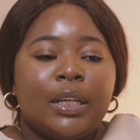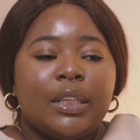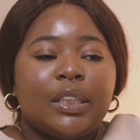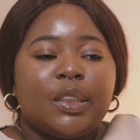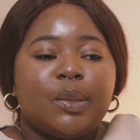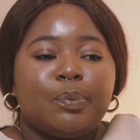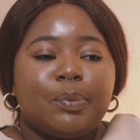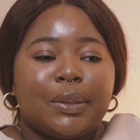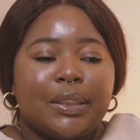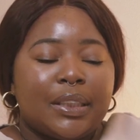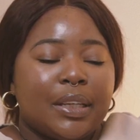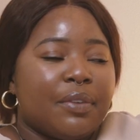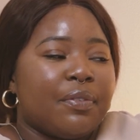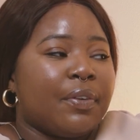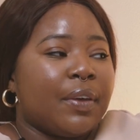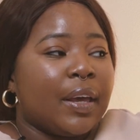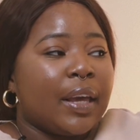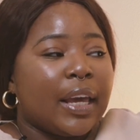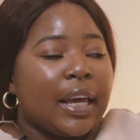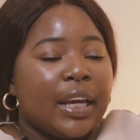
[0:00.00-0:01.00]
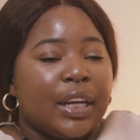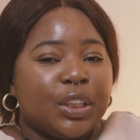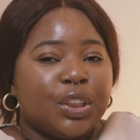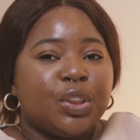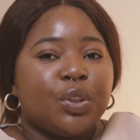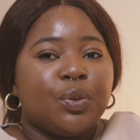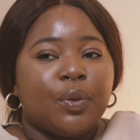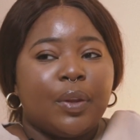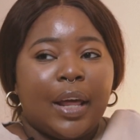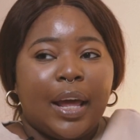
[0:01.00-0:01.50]
specific
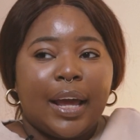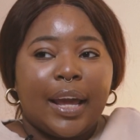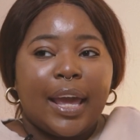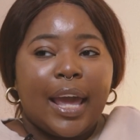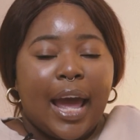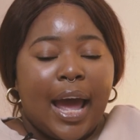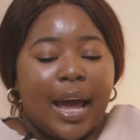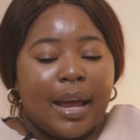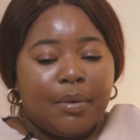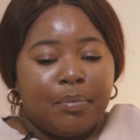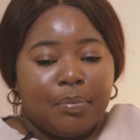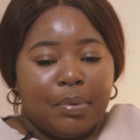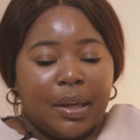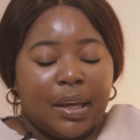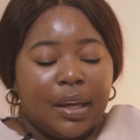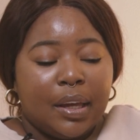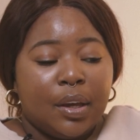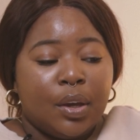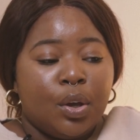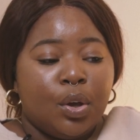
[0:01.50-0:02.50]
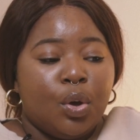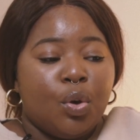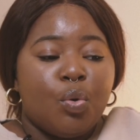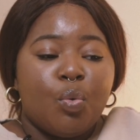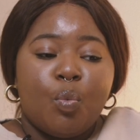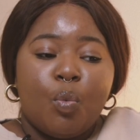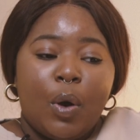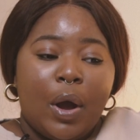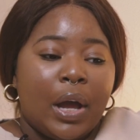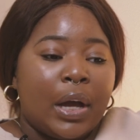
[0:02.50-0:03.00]
issue that can be
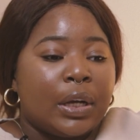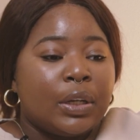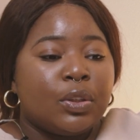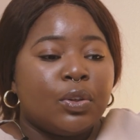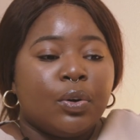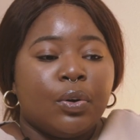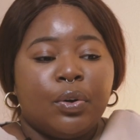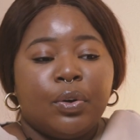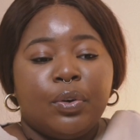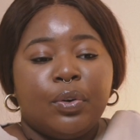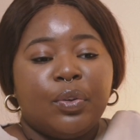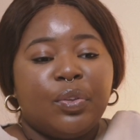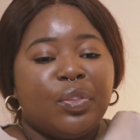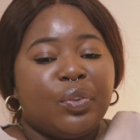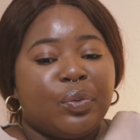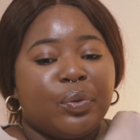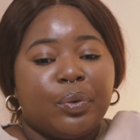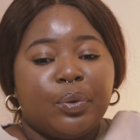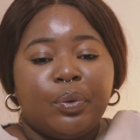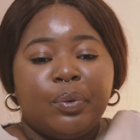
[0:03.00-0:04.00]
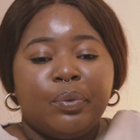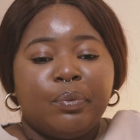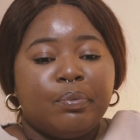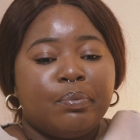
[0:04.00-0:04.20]
worked on through